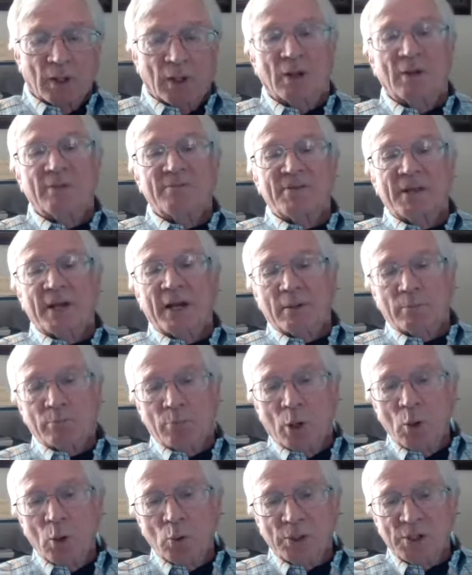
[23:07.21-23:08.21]
of that
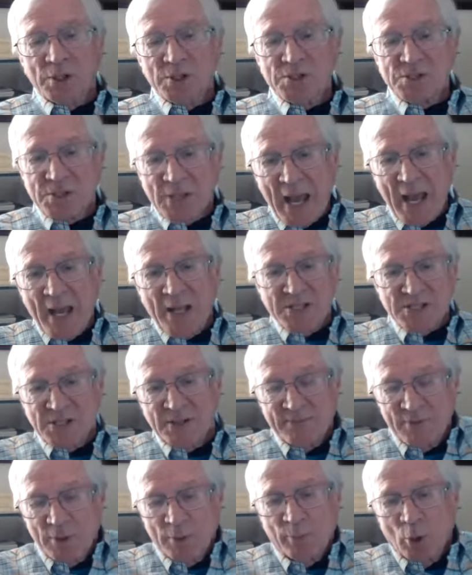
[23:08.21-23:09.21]
bonus as
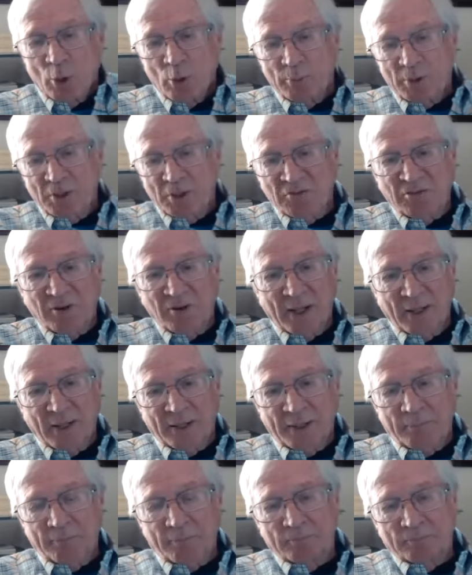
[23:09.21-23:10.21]
of the moment of
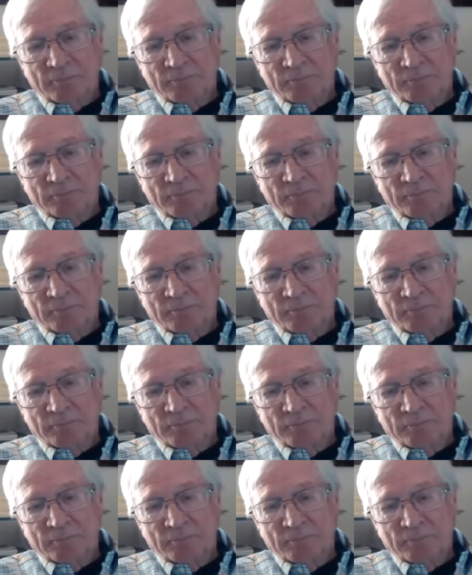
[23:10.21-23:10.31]
filing.